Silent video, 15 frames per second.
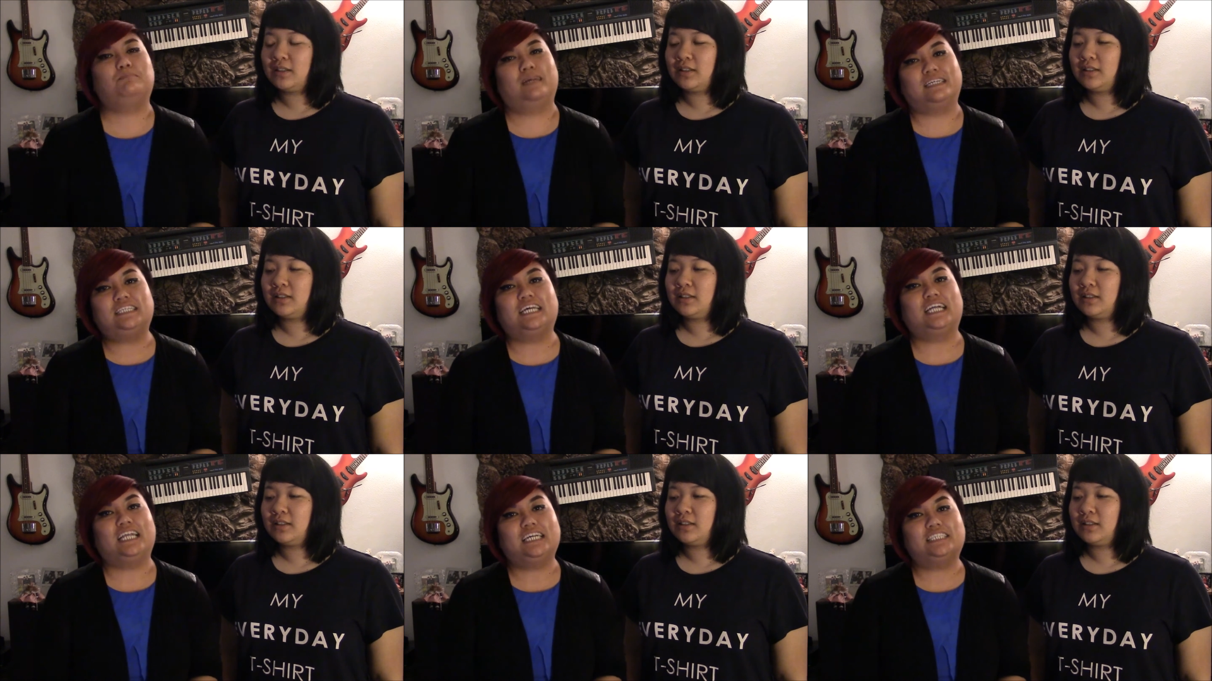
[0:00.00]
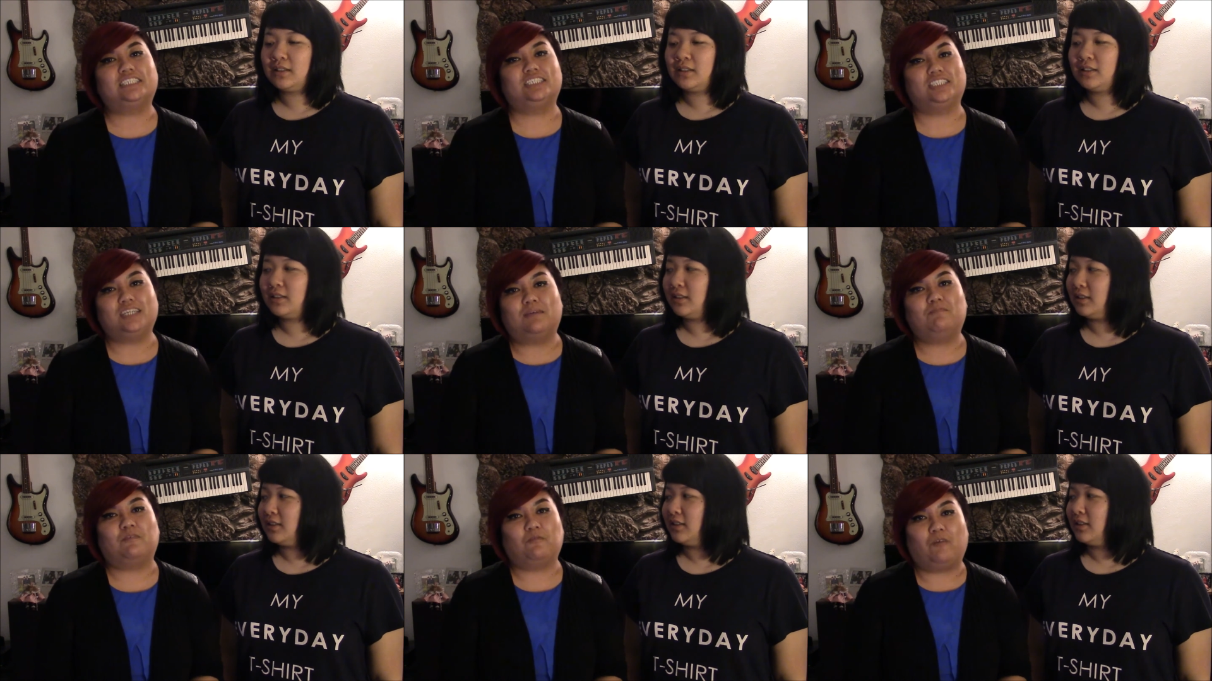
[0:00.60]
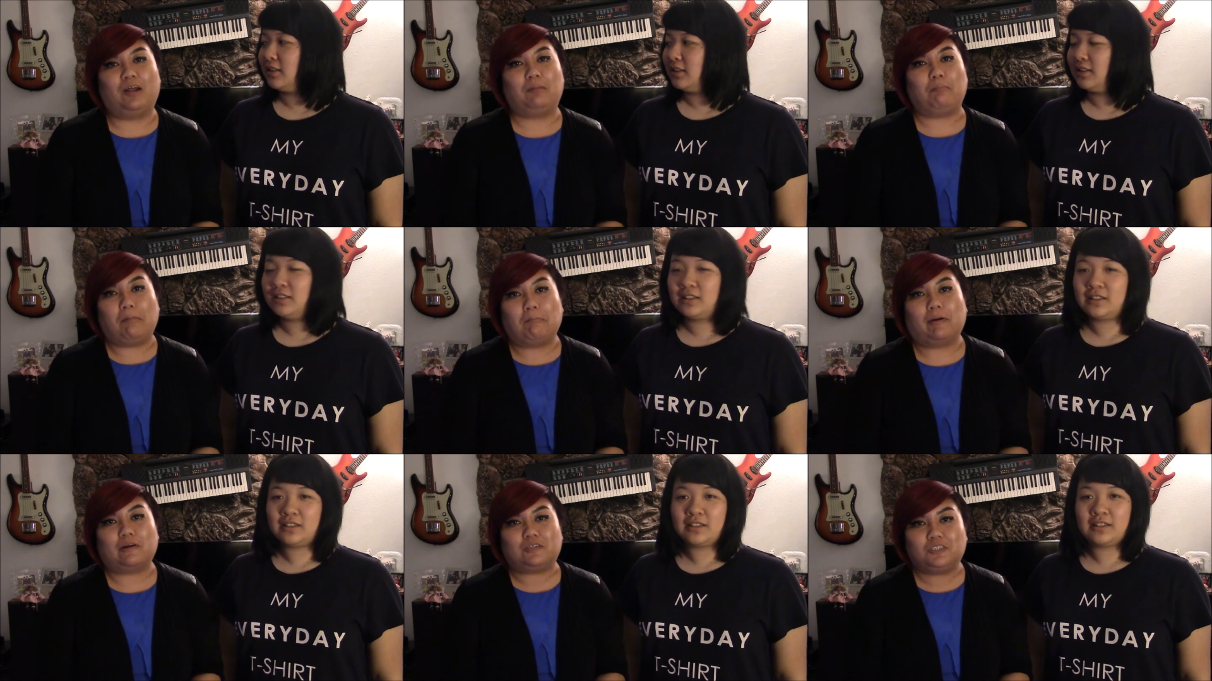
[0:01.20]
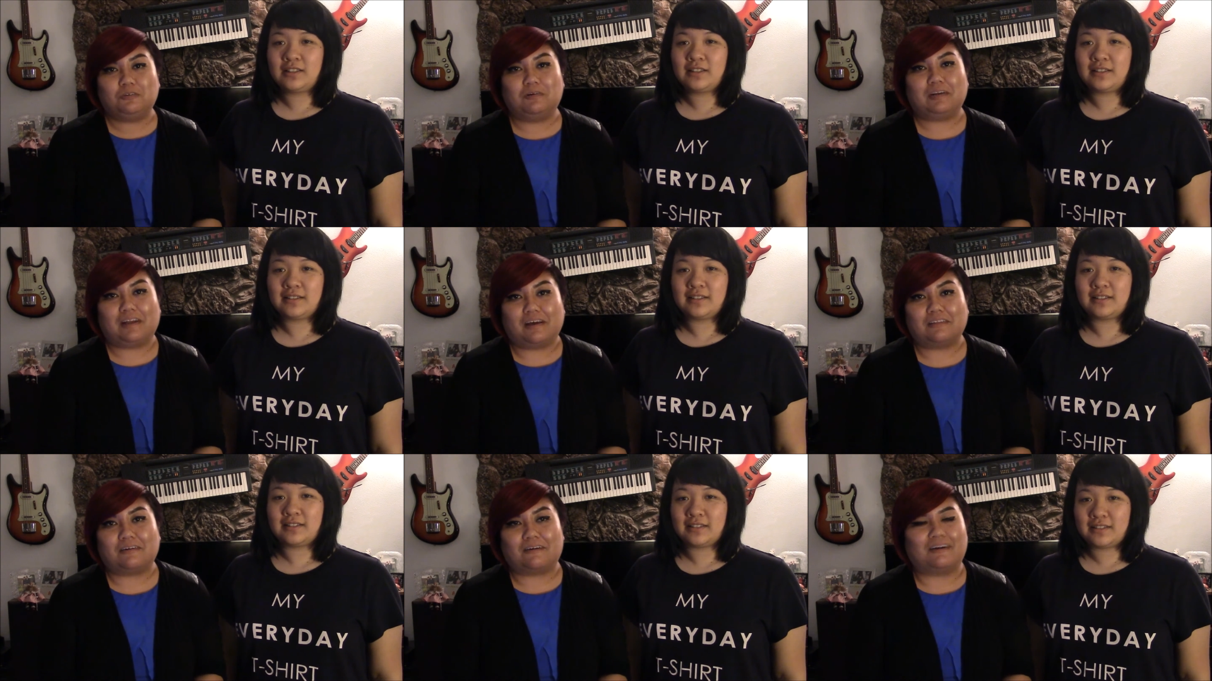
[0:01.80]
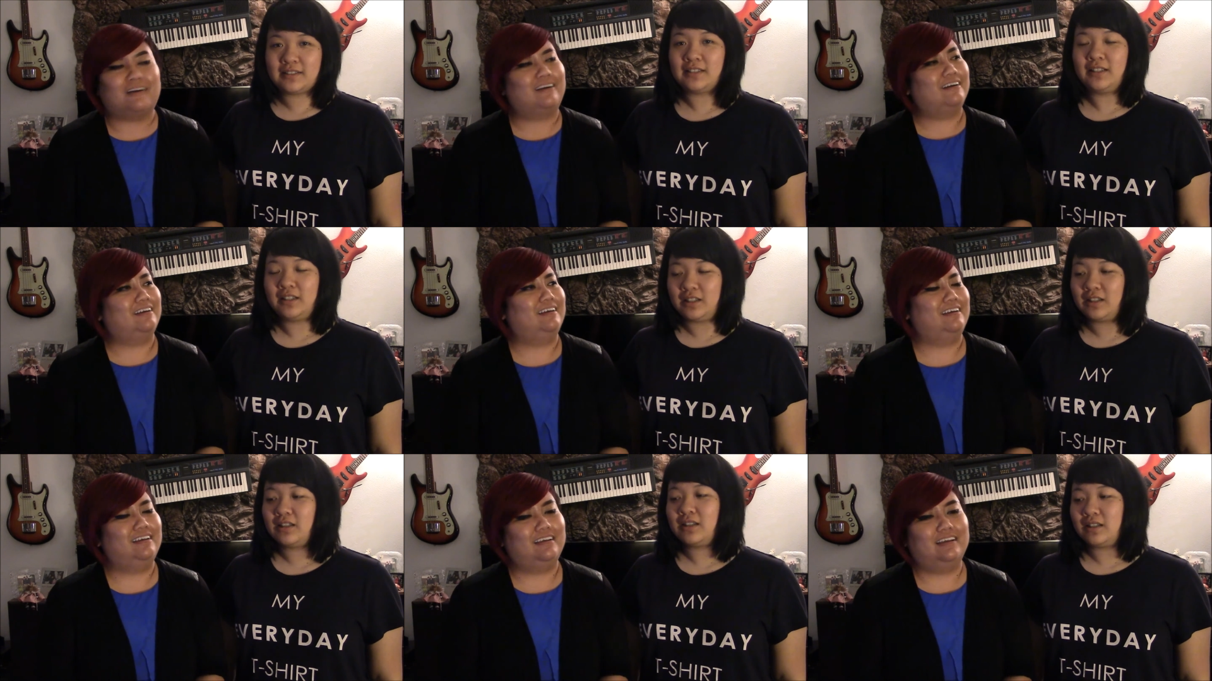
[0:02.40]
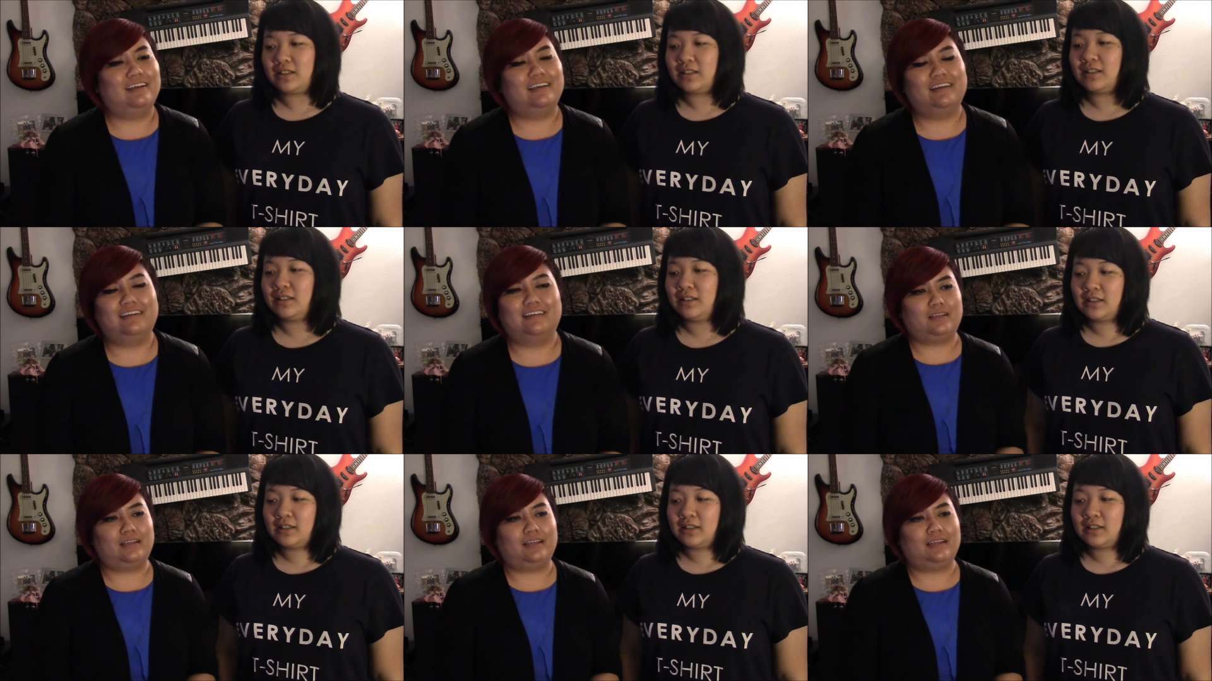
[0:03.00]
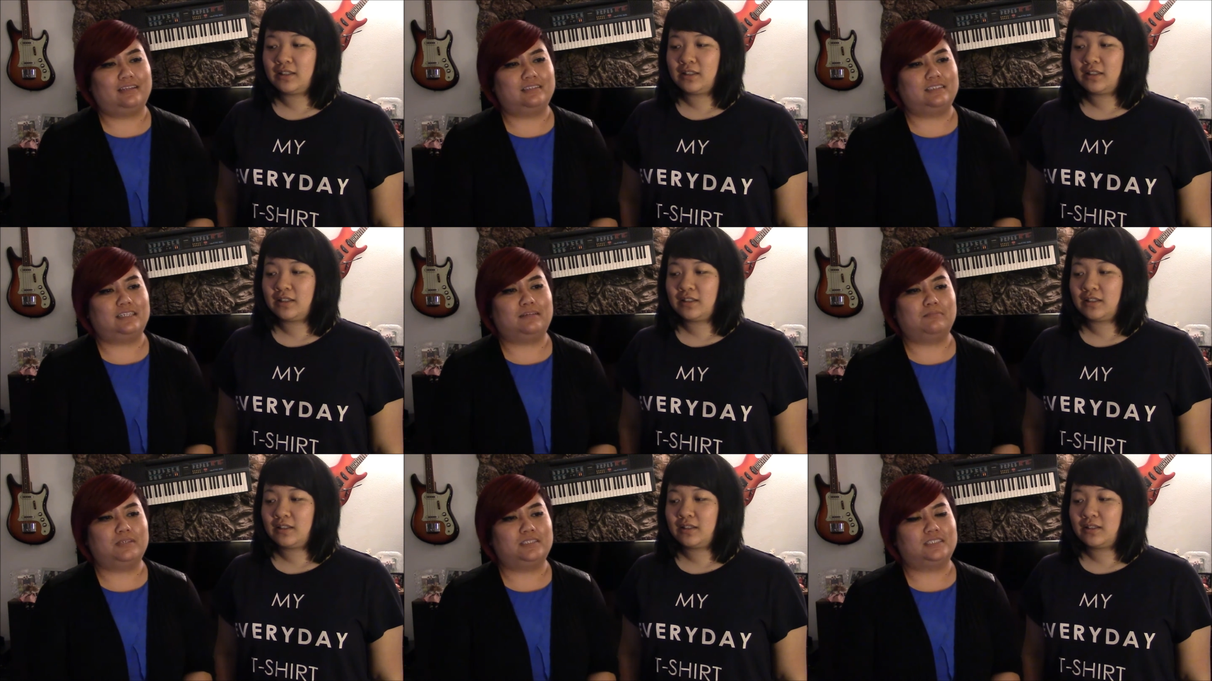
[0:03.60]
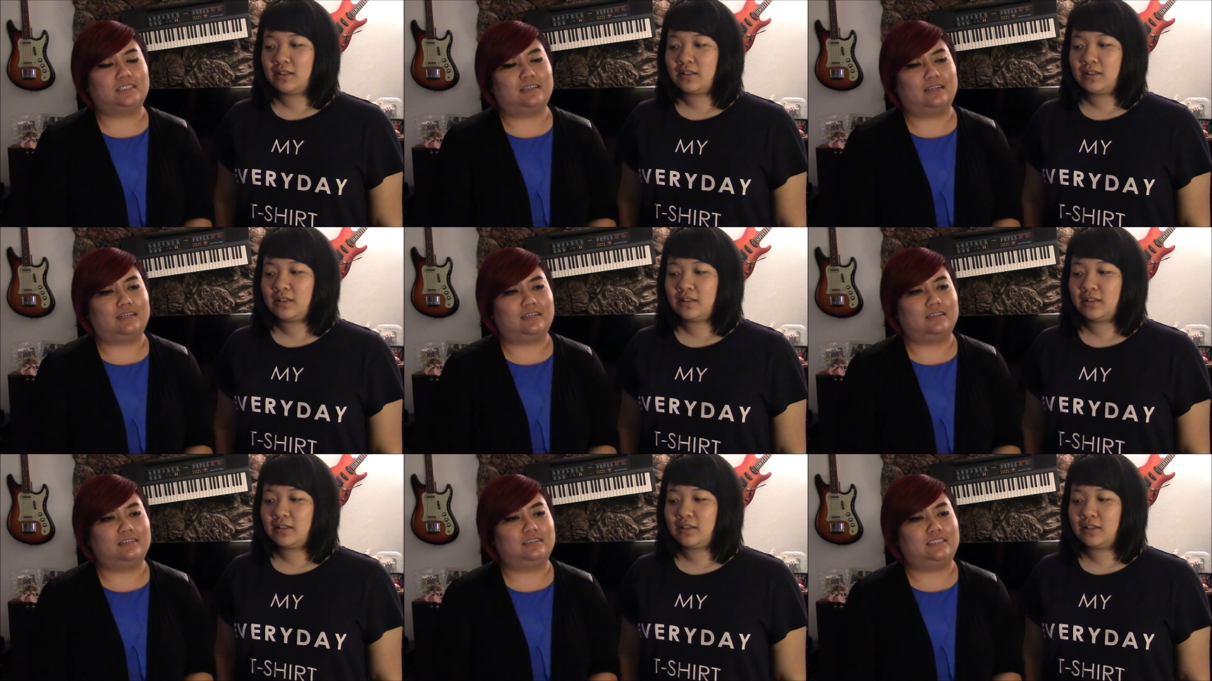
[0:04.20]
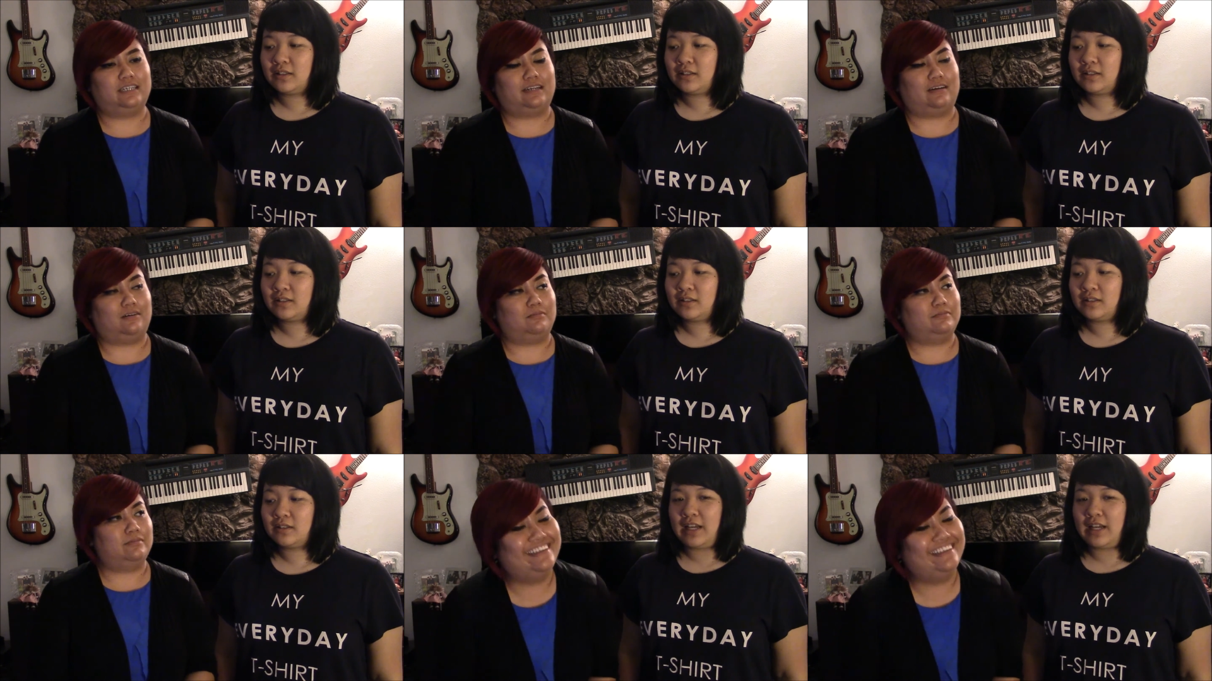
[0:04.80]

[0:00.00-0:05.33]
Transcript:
Speaker 1: Basically, she jumped from one member to another. Uh-huh. And Taemin's like, damn.